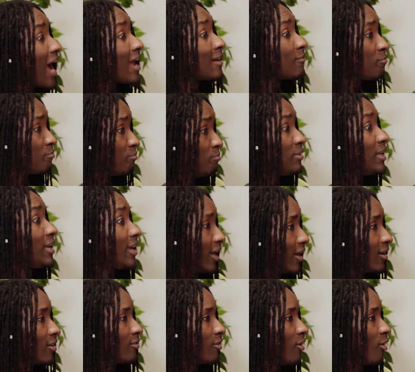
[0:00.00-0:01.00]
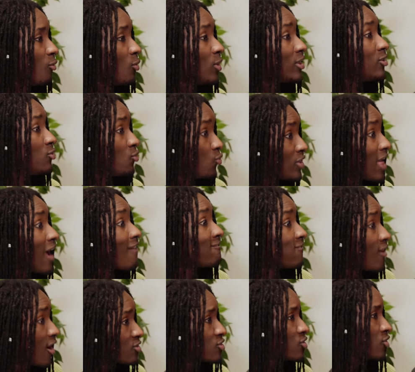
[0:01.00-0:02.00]
that being, or with that
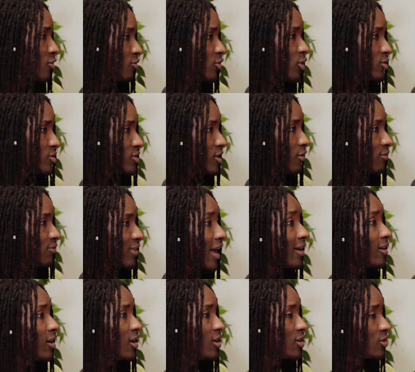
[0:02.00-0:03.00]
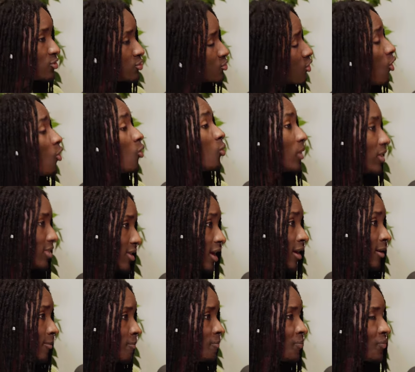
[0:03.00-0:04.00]
version of yourself, that soul
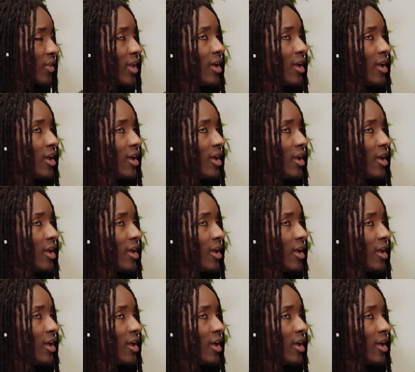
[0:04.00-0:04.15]
within.